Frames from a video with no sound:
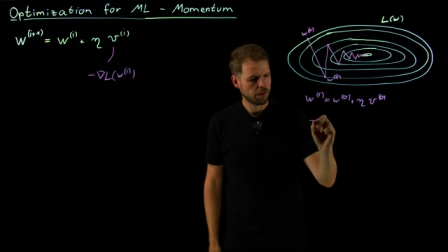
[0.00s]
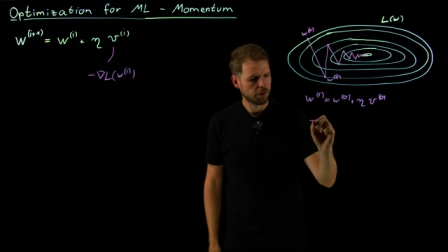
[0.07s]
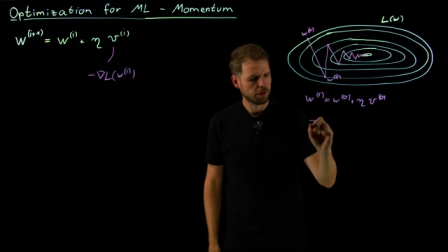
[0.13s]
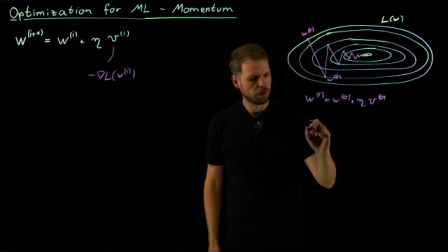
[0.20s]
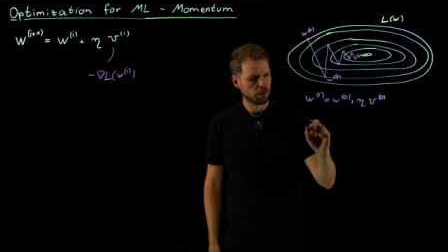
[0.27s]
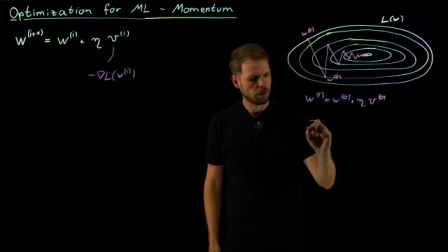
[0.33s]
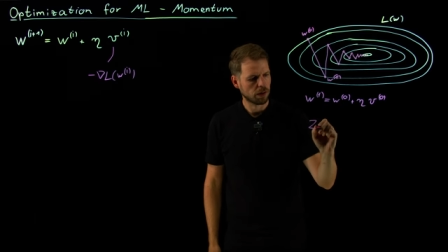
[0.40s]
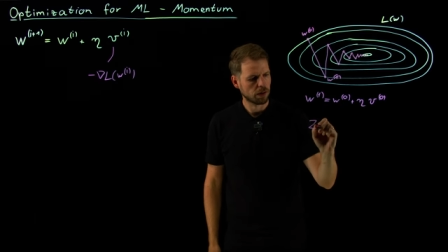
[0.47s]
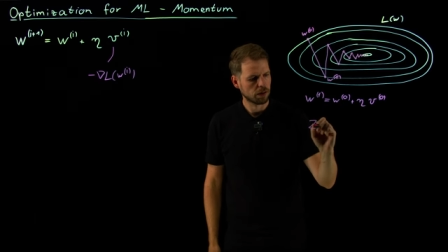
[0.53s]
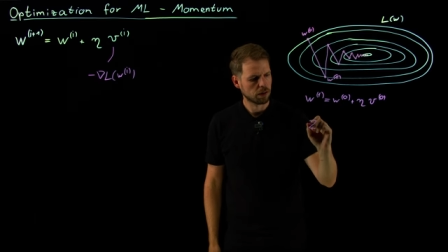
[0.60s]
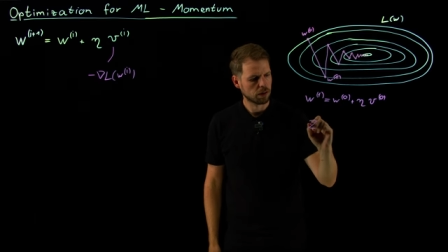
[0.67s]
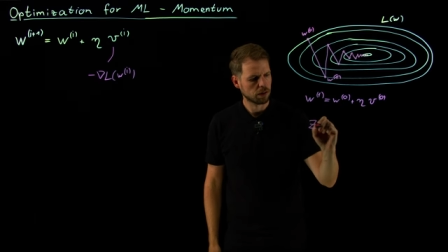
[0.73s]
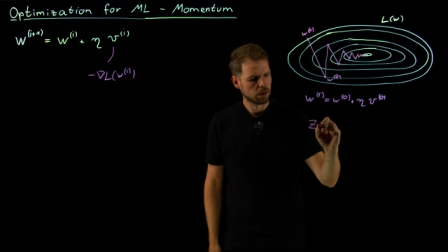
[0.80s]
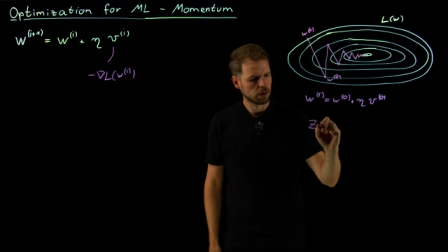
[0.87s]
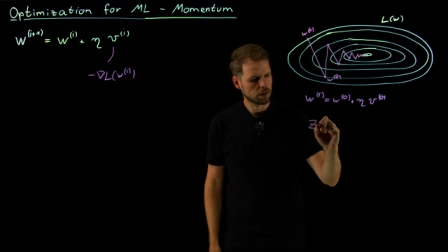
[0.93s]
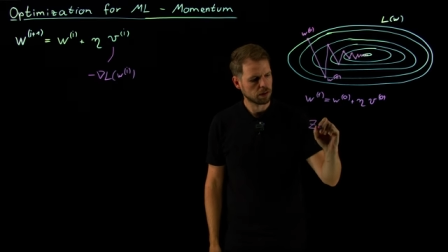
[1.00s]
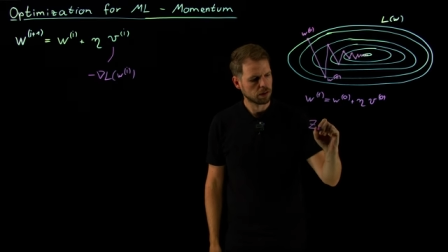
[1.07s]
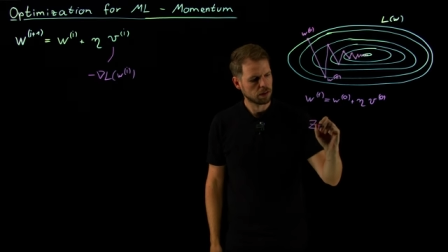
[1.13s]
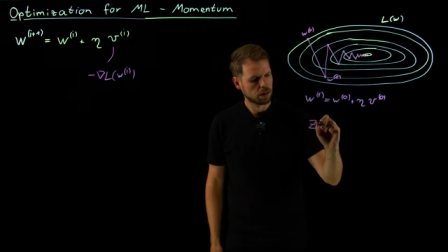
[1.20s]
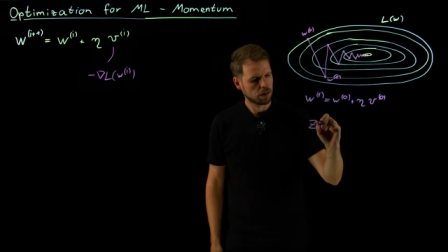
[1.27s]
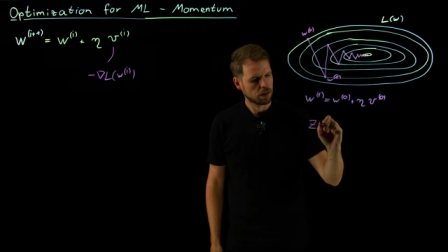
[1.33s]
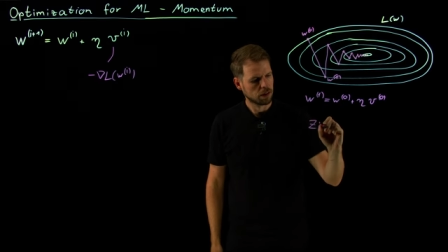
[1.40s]
for.
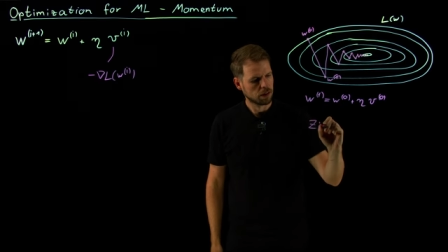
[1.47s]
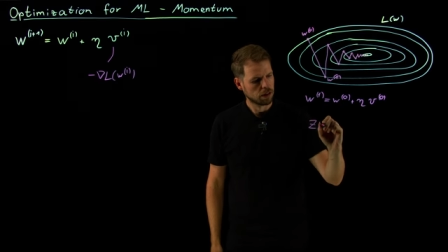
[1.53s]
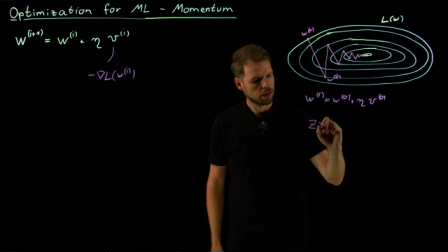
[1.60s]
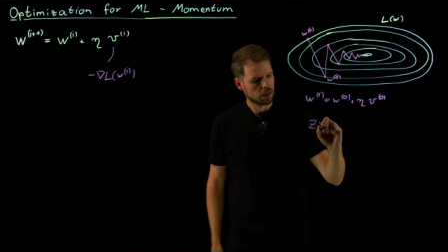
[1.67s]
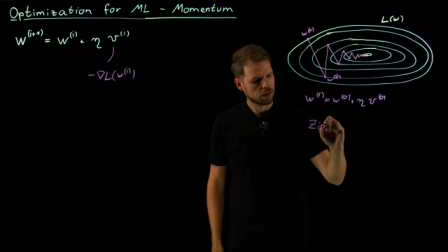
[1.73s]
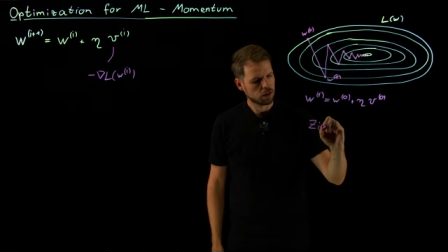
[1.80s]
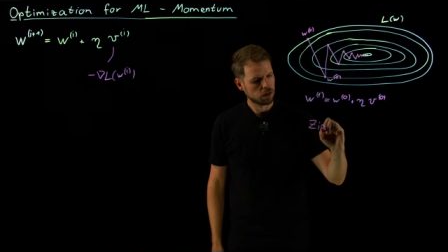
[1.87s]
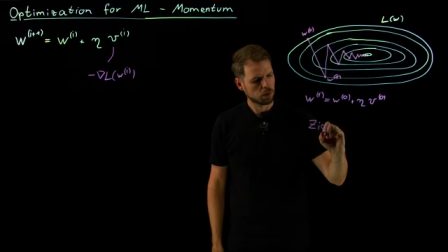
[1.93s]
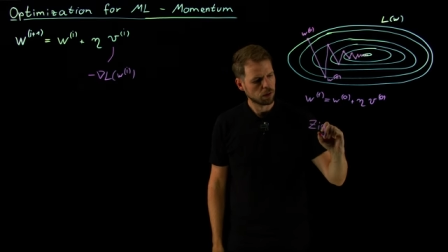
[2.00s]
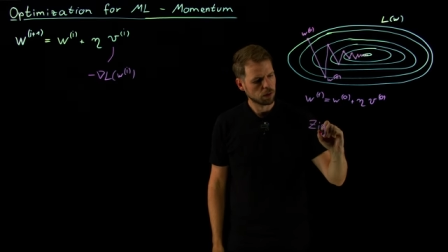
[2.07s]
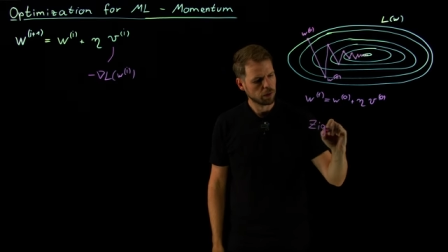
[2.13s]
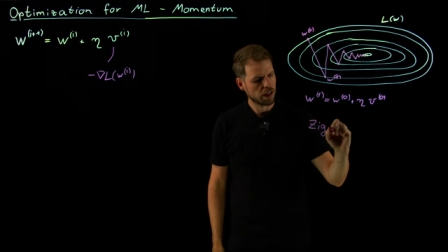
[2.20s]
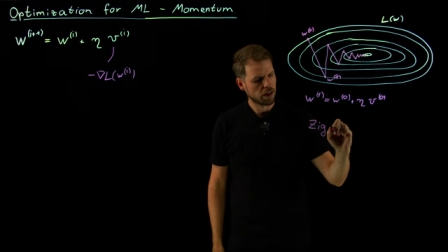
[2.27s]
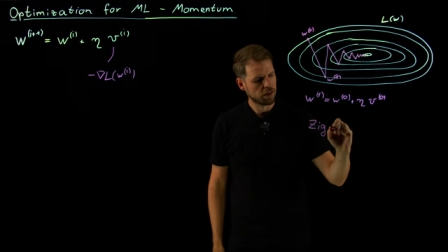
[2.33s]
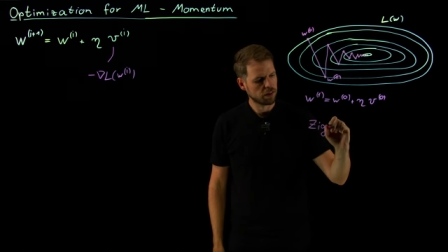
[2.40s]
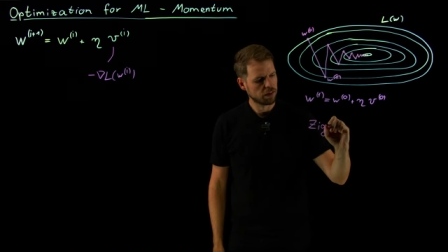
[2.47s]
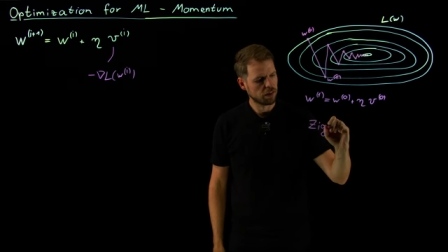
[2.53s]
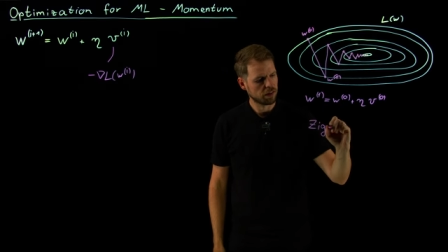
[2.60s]
So what we have is this